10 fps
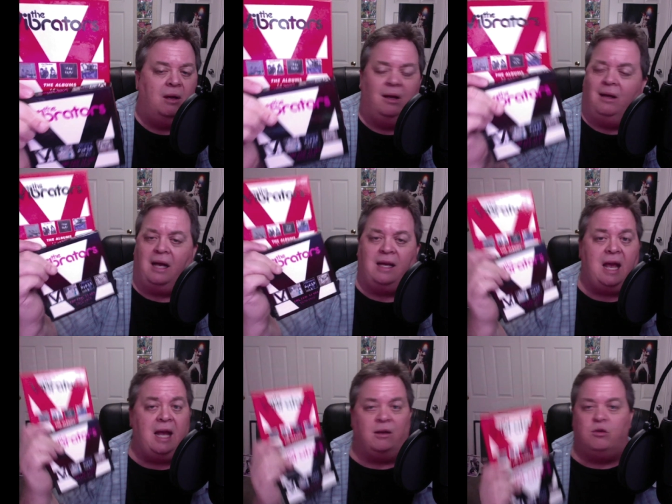
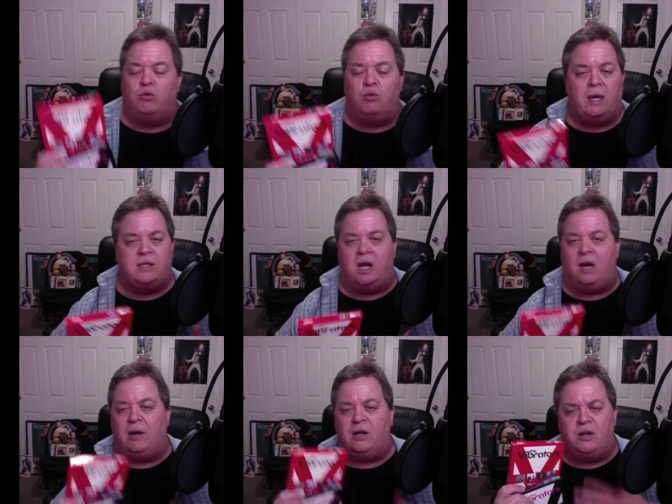again, great
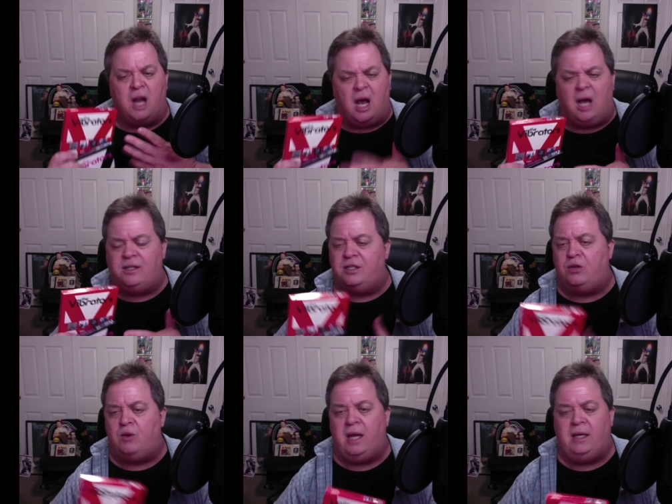songwriters. Knox is
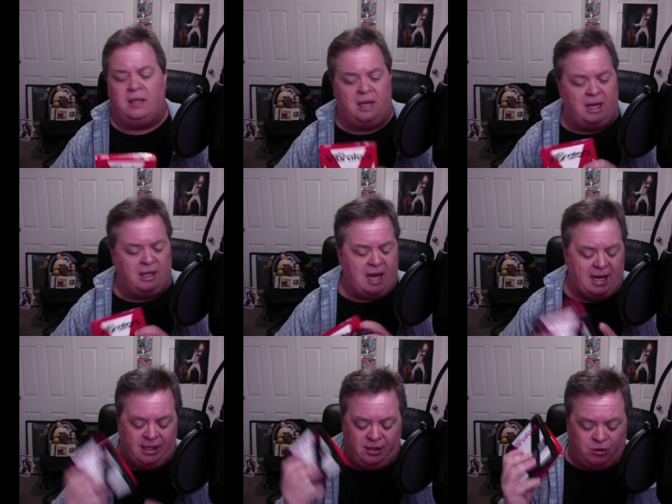great, and, and
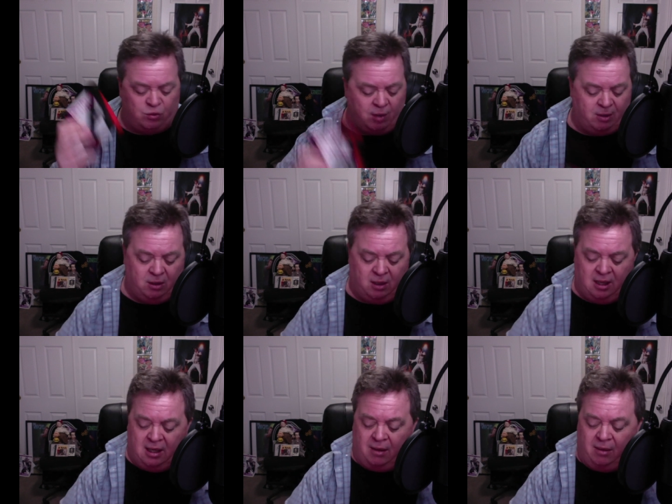Eddie, the drummer,
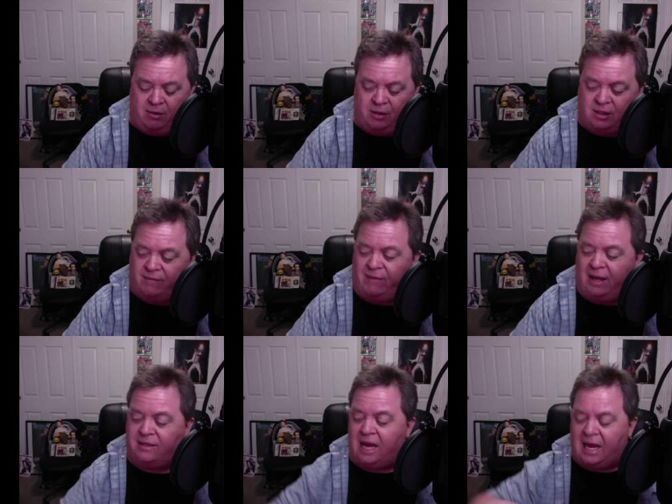just a
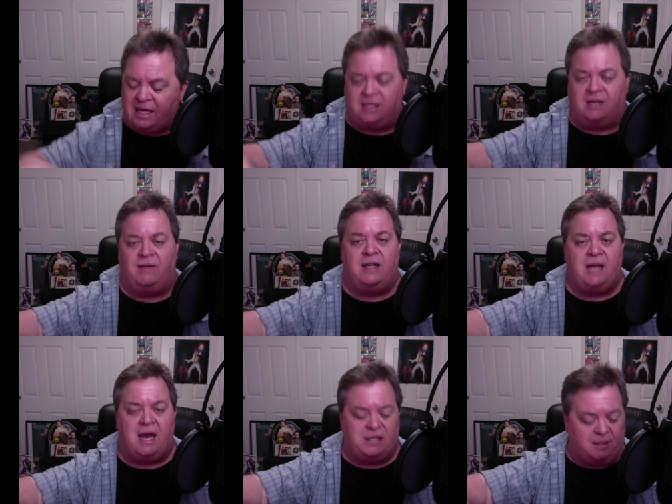fantastic,
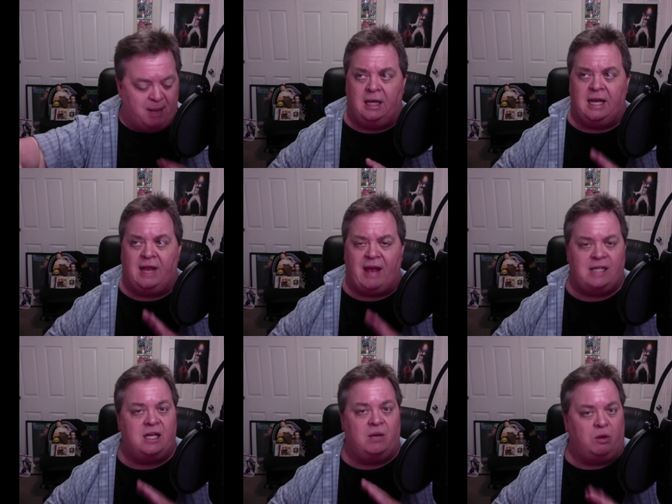fantastic band. Now, that's
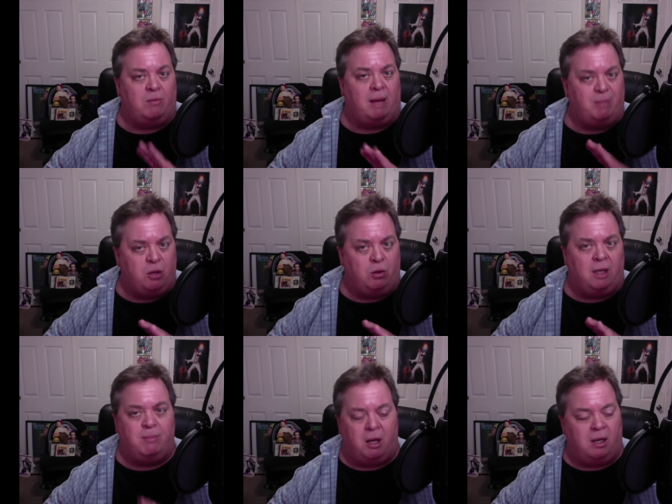it with my purely
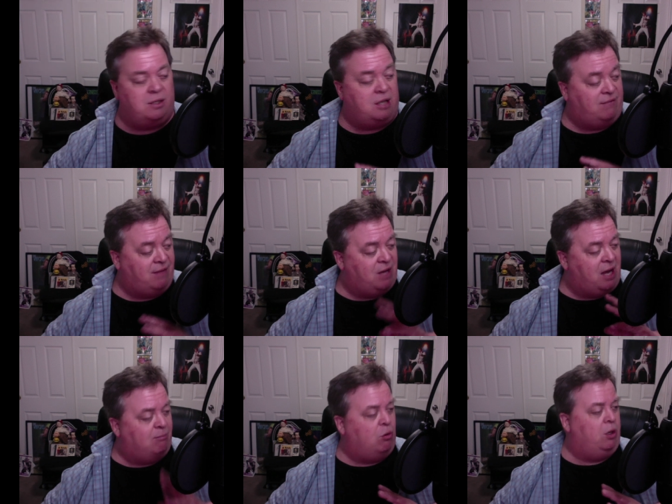punk stuff. I've got
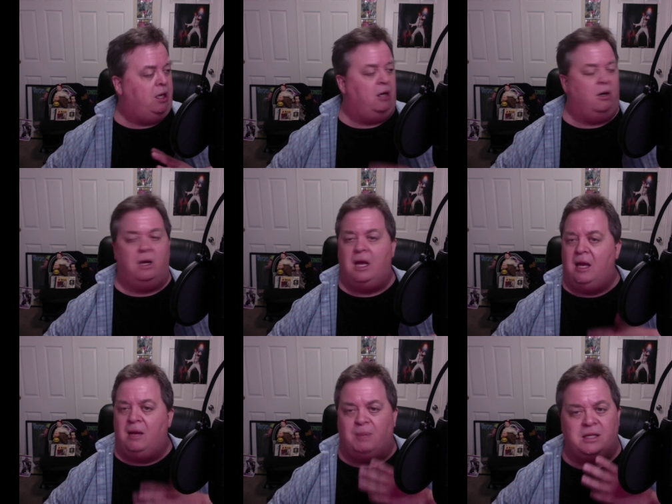more here,
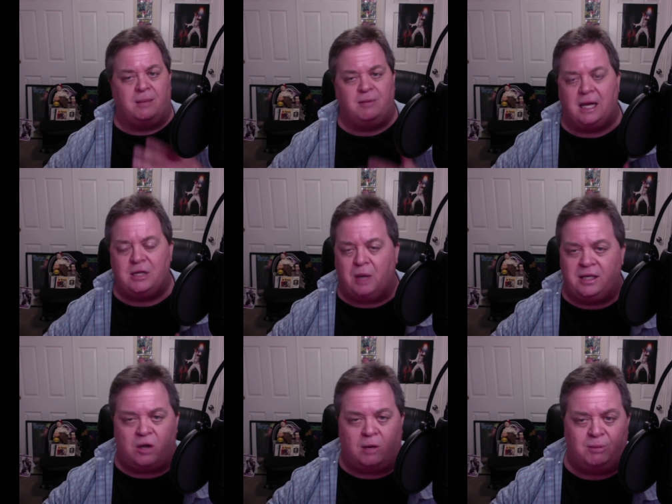but sometimes when I
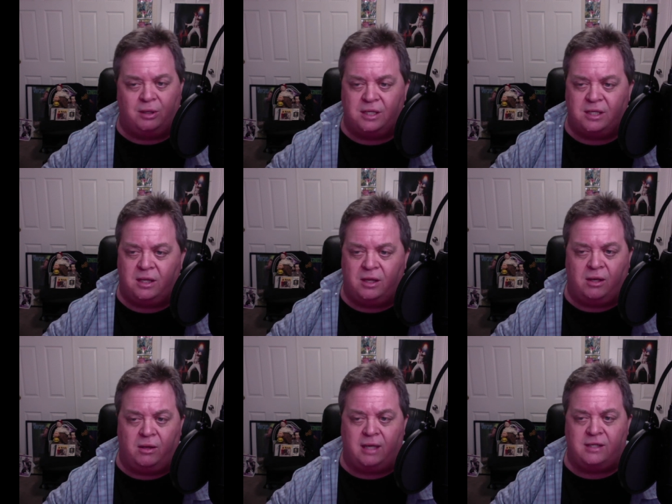start putting this th
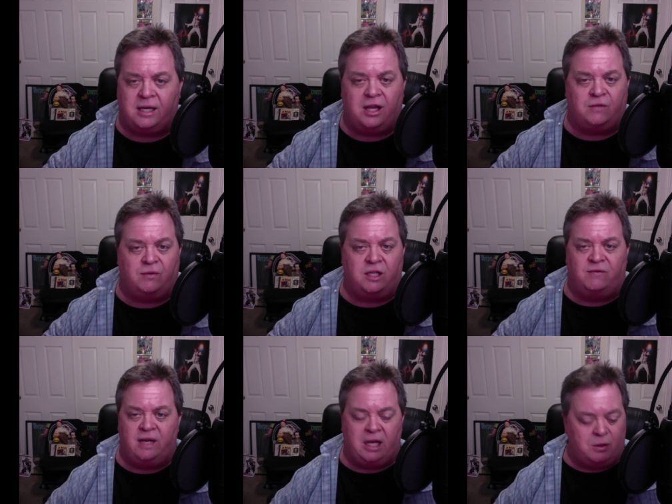things together for these
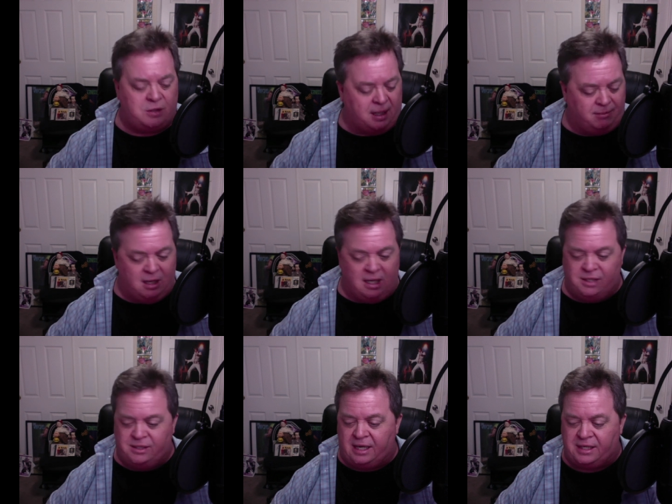videos, I
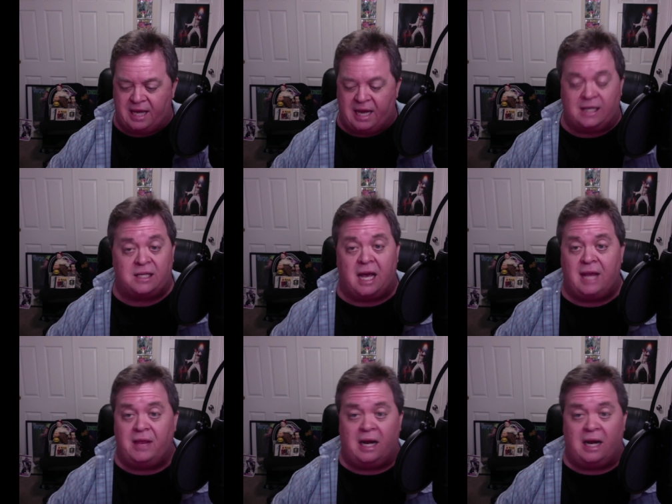set a stack aside and then I